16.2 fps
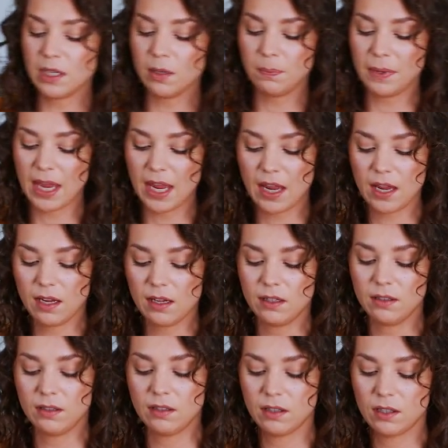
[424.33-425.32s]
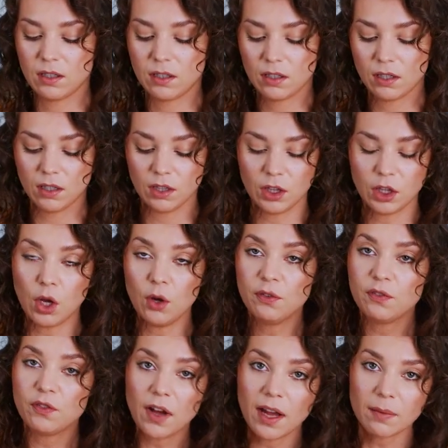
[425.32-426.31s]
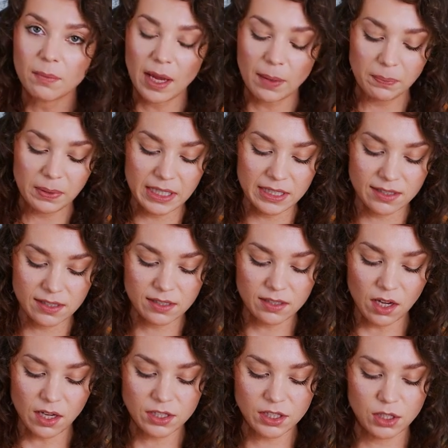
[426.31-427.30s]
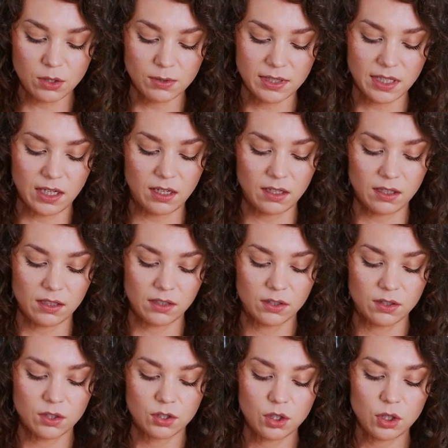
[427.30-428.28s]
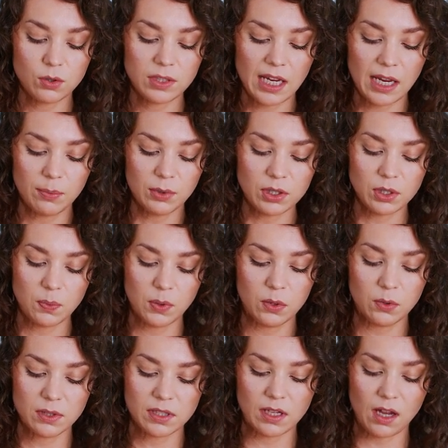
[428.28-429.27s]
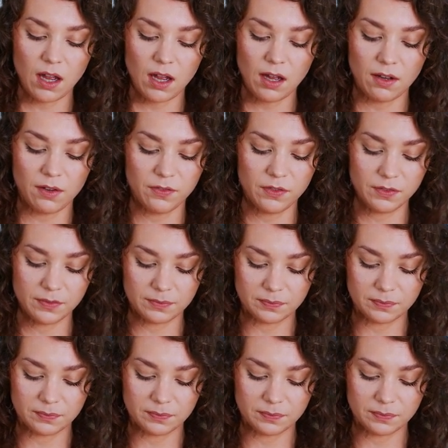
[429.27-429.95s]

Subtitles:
up a low FODMAP pizza sauce using 2 tablespoons of